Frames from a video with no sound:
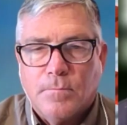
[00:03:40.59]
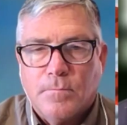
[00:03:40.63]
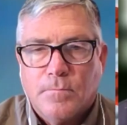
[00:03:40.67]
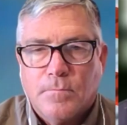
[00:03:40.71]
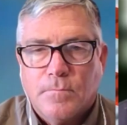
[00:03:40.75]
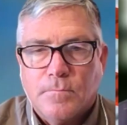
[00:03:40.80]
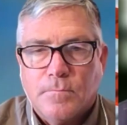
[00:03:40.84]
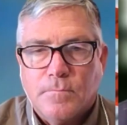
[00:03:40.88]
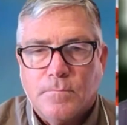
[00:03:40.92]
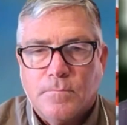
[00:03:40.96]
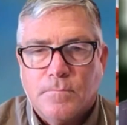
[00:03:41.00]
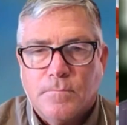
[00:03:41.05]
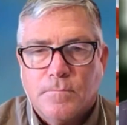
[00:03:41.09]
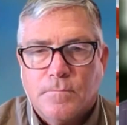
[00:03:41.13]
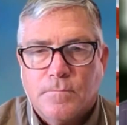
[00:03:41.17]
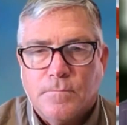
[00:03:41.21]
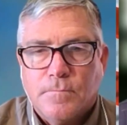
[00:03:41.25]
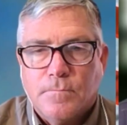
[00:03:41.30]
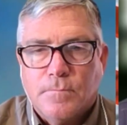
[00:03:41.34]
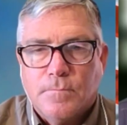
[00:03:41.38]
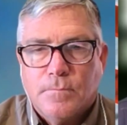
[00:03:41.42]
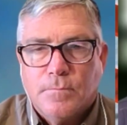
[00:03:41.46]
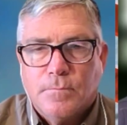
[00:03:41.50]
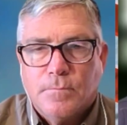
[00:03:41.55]

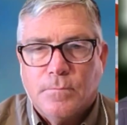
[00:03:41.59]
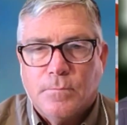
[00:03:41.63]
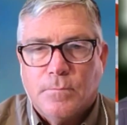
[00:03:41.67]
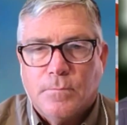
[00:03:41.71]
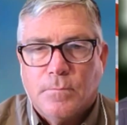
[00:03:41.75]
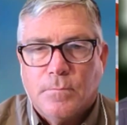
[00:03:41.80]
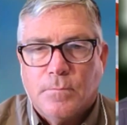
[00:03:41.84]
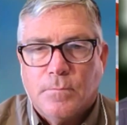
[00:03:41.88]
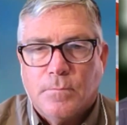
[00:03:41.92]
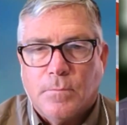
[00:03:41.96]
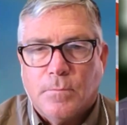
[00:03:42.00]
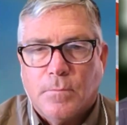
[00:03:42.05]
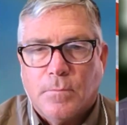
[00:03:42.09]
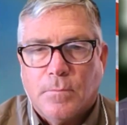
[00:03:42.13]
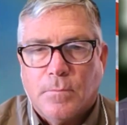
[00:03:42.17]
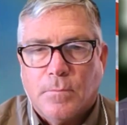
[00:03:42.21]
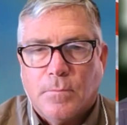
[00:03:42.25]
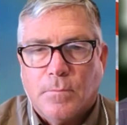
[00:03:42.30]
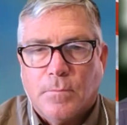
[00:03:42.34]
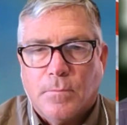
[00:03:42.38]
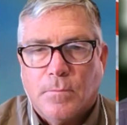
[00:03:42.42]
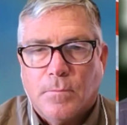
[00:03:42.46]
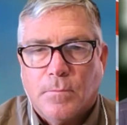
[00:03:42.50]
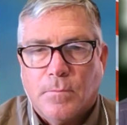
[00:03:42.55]

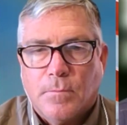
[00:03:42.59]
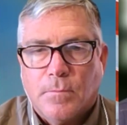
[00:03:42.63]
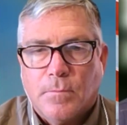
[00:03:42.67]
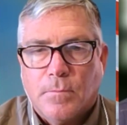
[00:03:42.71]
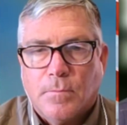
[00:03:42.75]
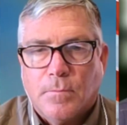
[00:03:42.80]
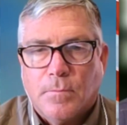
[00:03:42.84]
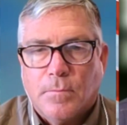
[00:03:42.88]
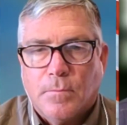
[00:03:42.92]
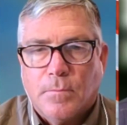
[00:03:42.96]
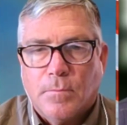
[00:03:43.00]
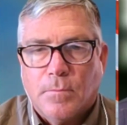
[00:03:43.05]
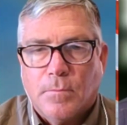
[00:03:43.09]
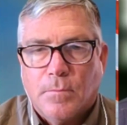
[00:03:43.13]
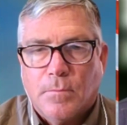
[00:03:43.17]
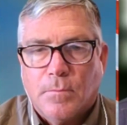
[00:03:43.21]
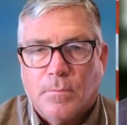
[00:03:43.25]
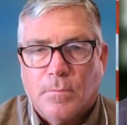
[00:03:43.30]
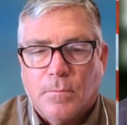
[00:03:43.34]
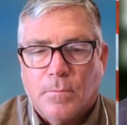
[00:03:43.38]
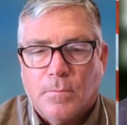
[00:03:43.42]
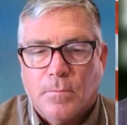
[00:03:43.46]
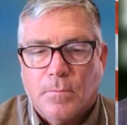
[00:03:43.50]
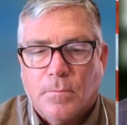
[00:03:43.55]

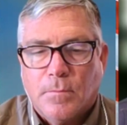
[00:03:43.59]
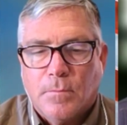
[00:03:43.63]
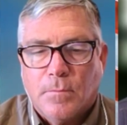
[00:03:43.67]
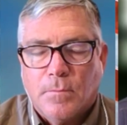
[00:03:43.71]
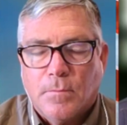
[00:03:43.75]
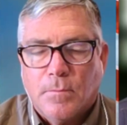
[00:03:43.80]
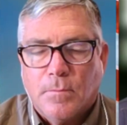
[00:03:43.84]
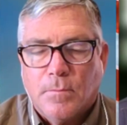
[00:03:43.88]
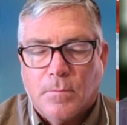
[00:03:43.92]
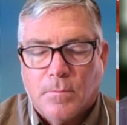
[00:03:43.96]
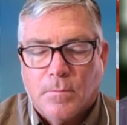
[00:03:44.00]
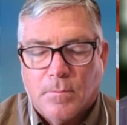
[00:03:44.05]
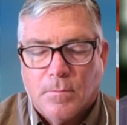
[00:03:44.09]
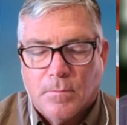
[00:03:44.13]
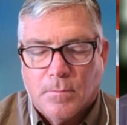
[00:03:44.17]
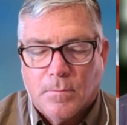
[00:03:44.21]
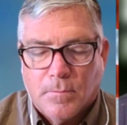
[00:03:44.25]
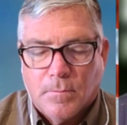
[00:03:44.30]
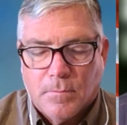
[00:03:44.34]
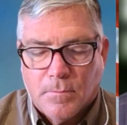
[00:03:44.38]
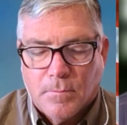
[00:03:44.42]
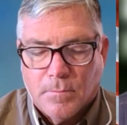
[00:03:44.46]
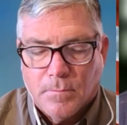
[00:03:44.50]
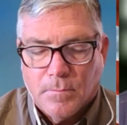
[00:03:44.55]

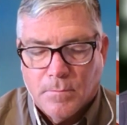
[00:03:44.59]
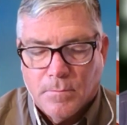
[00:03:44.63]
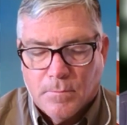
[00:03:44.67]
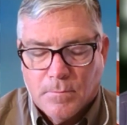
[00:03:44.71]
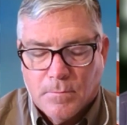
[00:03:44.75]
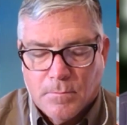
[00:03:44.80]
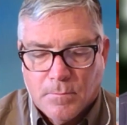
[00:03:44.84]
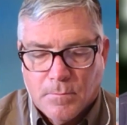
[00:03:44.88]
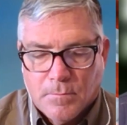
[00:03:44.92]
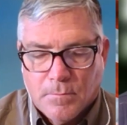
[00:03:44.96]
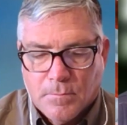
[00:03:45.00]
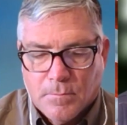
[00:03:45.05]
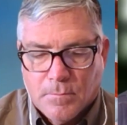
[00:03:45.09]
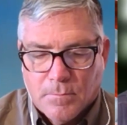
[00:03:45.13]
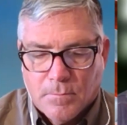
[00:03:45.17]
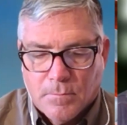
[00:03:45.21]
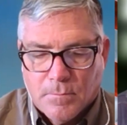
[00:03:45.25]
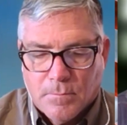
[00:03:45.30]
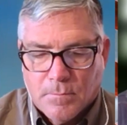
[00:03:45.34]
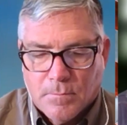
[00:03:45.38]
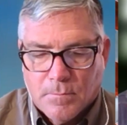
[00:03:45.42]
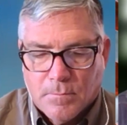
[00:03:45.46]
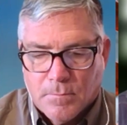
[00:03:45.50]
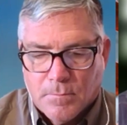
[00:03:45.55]

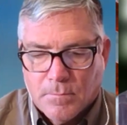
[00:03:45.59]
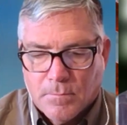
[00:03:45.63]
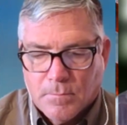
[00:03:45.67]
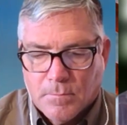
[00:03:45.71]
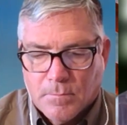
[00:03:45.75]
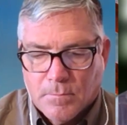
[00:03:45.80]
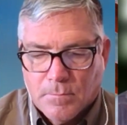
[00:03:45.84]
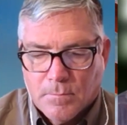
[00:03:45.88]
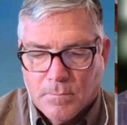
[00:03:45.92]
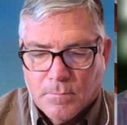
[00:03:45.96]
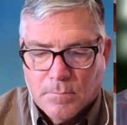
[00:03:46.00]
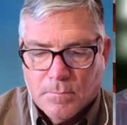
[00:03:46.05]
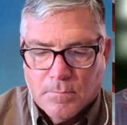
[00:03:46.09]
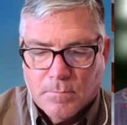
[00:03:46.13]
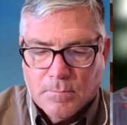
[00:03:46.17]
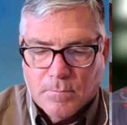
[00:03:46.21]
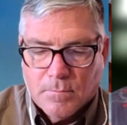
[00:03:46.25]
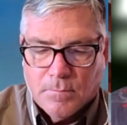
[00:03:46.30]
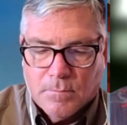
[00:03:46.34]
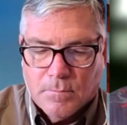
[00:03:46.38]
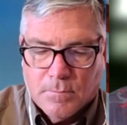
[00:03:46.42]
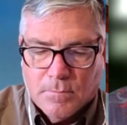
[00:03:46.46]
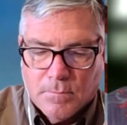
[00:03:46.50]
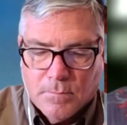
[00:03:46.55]

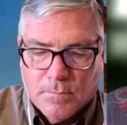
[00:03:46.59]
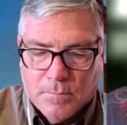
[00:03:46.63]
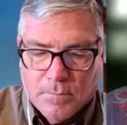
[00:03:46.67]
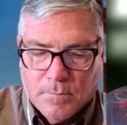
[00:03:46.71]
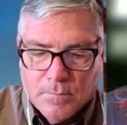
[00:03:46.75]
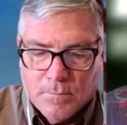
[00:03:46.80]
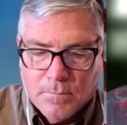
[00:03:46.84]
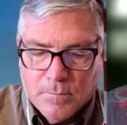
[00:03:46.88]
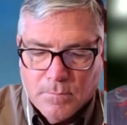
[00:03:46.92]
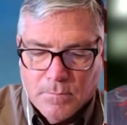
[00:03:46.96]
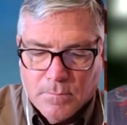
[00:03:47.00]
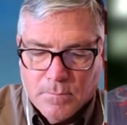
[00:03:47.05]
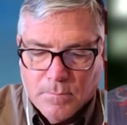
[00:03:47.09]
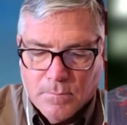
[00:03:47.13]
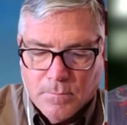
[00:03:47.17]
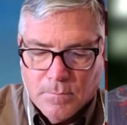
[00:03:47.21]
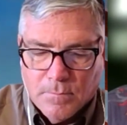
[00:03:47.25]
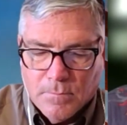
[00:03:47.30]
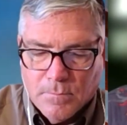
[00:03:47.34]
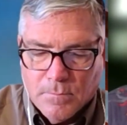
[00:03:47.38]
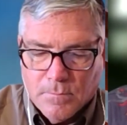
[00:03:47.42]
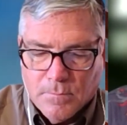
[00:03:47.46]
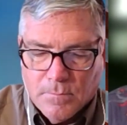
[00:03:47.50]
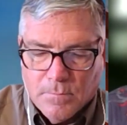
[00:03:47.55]

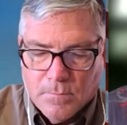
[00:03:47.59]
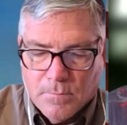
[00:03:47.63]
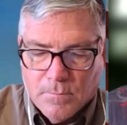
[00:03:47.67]
No words are spoken by the person on screen.